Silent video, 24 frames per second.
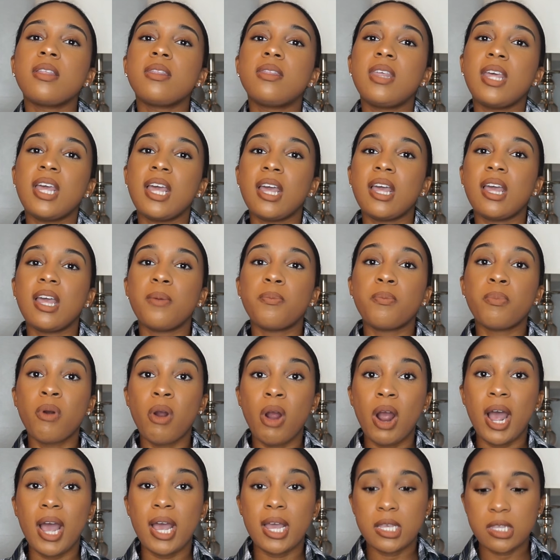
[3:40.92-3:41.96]
the
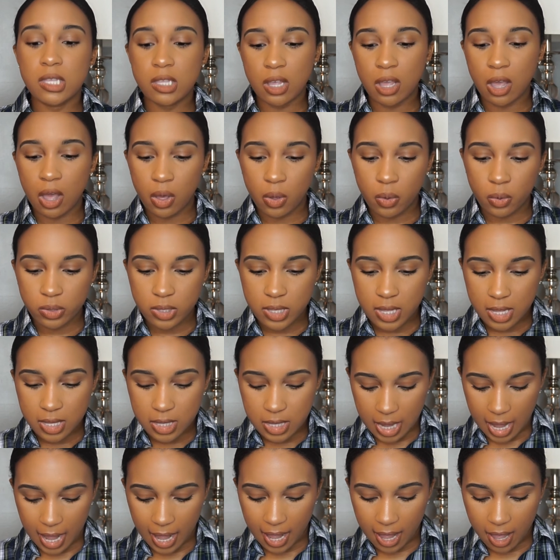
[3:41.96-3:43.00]
price goes
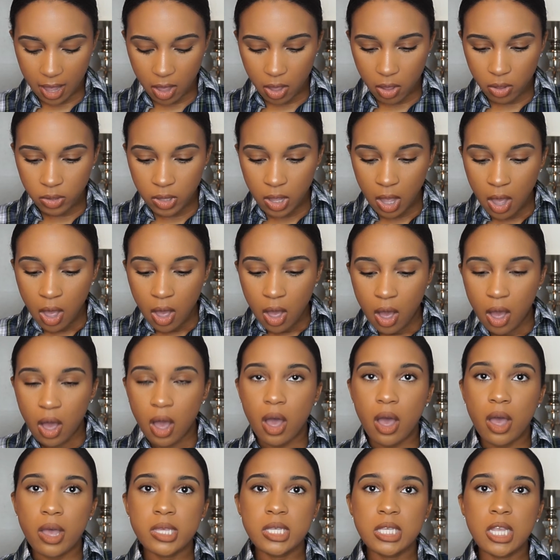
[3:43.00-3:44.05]
down.
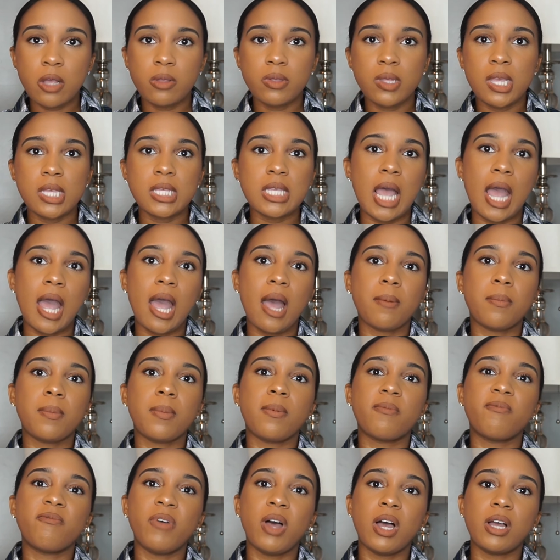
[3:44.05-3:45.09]
Also, this app
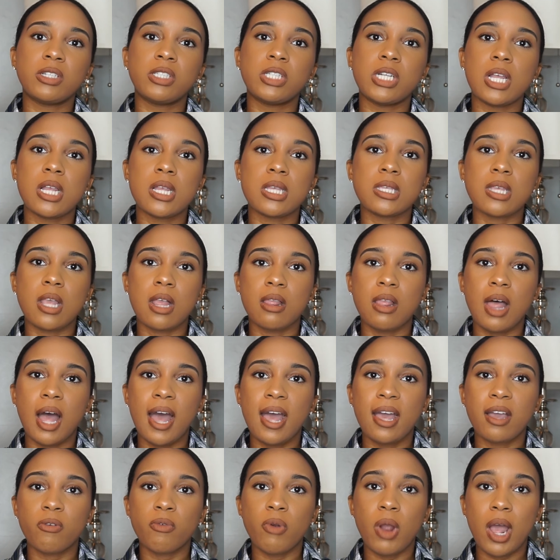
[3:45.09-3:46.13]
functions
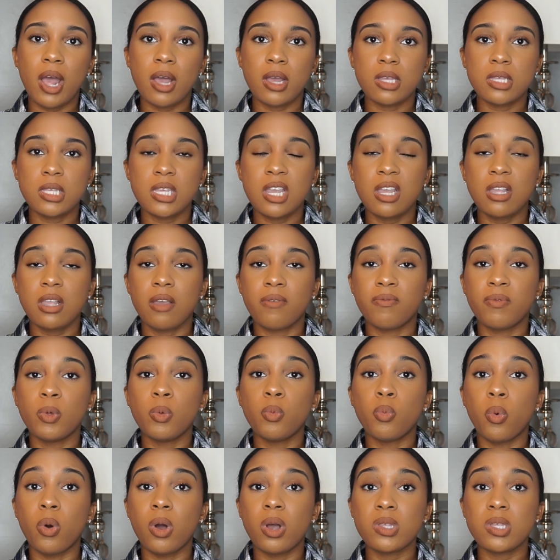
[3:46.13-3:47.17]
like Rakuten. If you
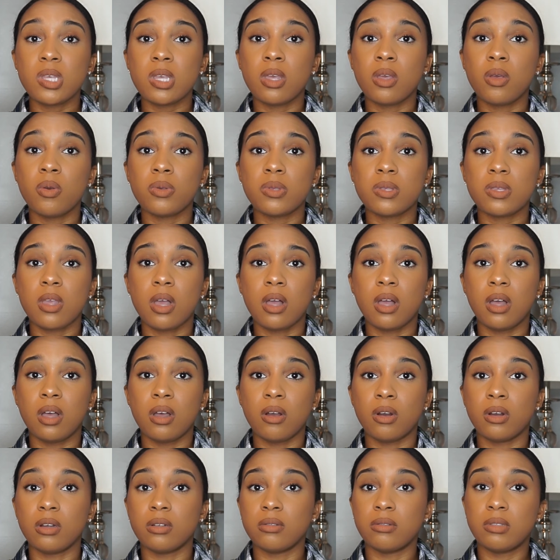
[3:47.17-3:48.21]
want to use
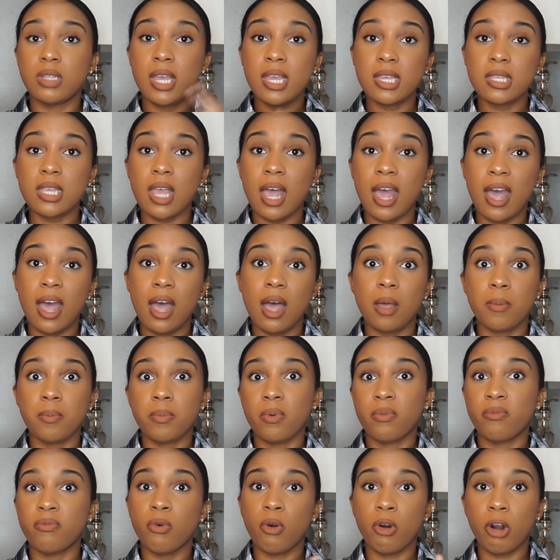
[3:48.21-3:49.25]
this
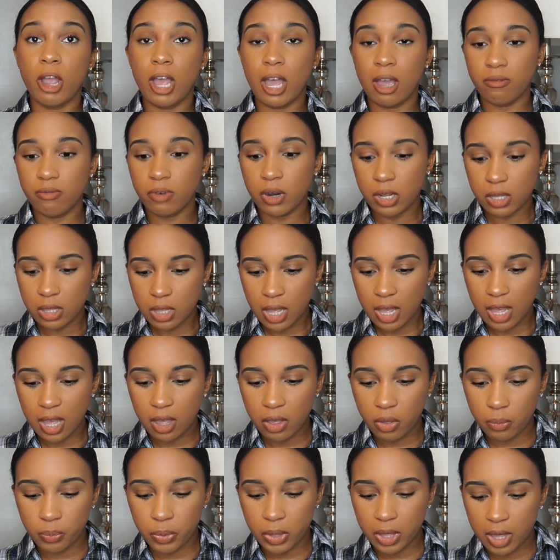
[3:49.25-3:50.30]
app for
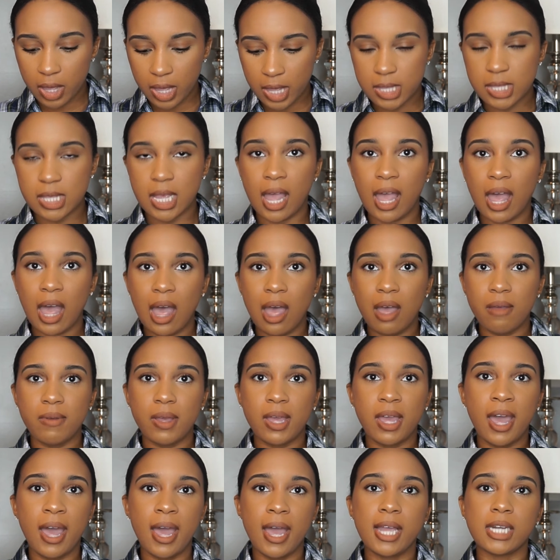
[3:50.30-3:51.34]
everything because they have a
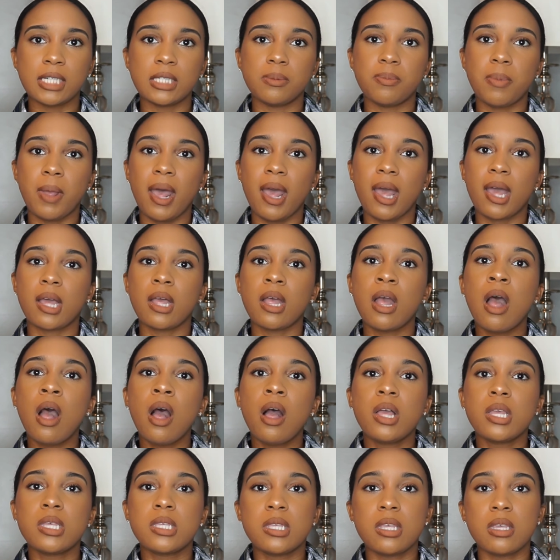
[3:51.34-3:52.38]
cashback
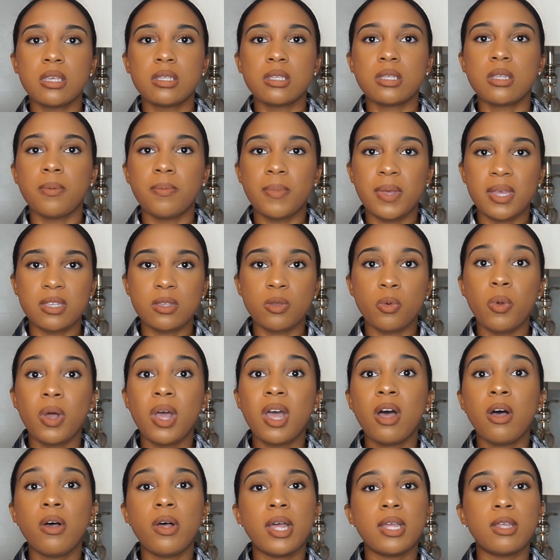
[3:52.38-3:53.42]
system as
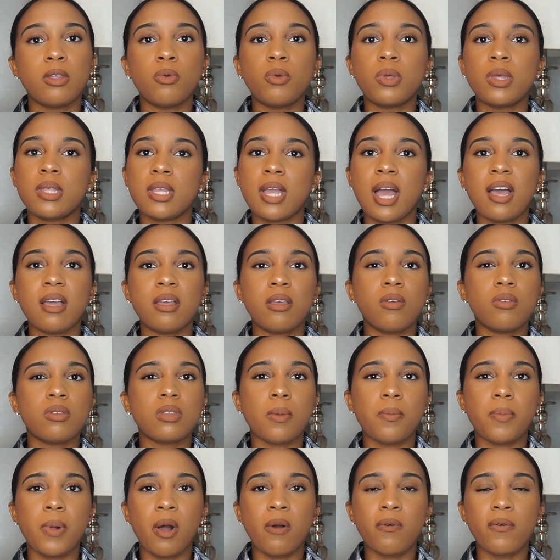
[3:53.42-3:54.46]
well and you cannot use
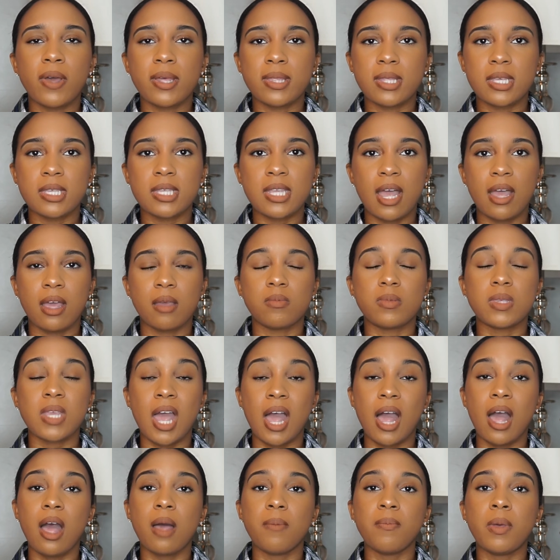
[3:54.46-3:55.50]
both at the same
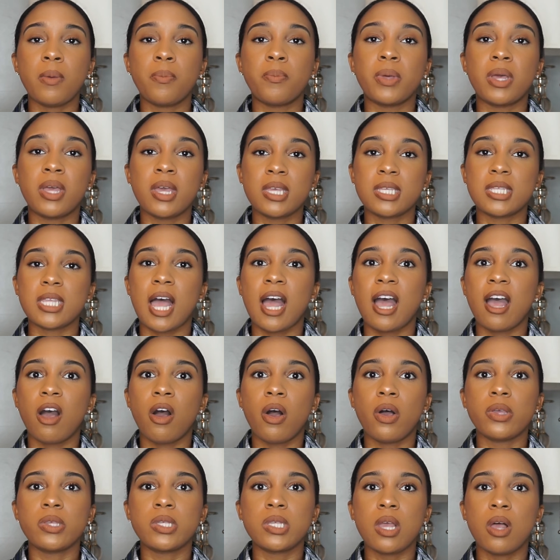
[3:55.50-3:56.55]
time because I
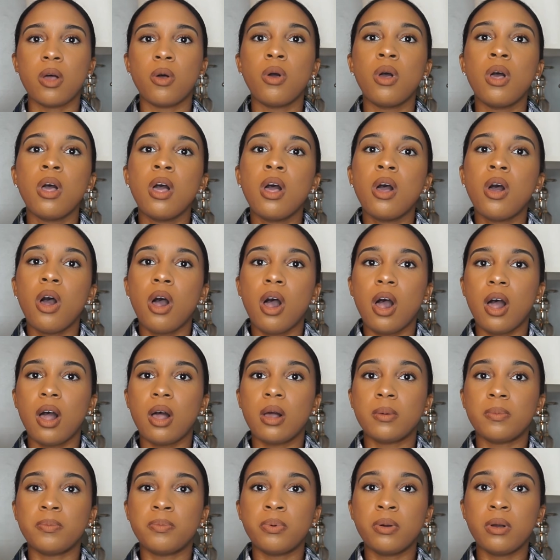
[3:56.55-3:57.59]
also
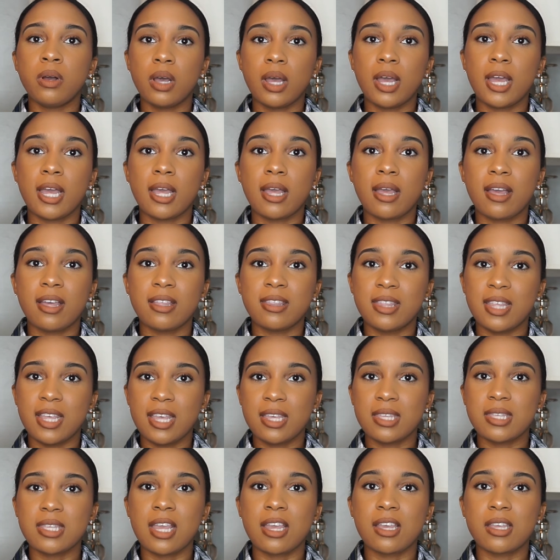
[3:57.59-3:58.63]
um, put
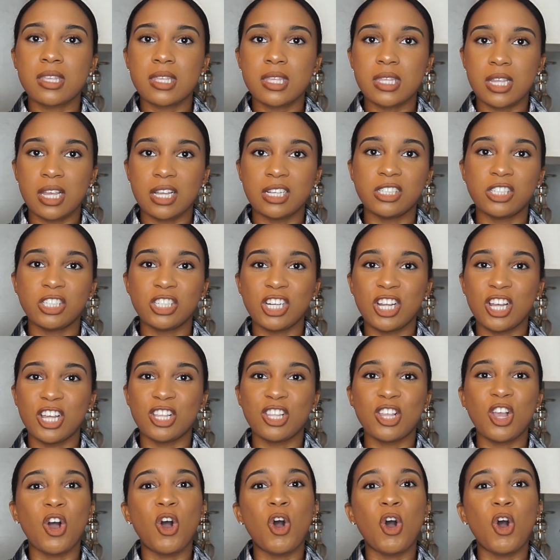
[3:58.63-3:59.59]
this extension